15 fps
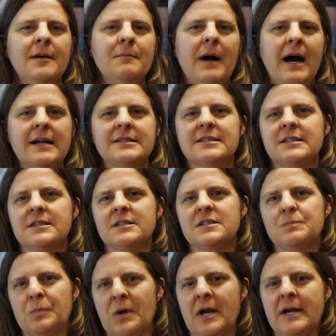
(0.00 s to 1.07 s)

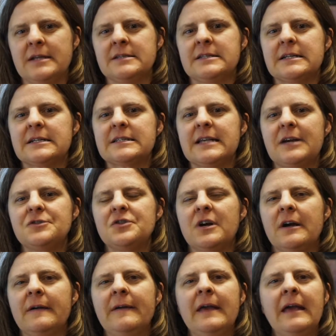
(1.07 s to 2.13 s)
pastas, breads,
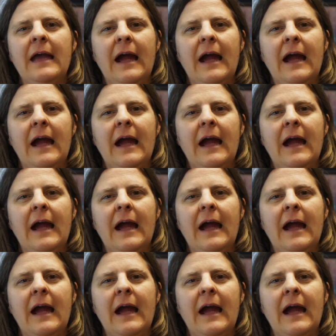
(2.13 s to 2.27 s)
etc.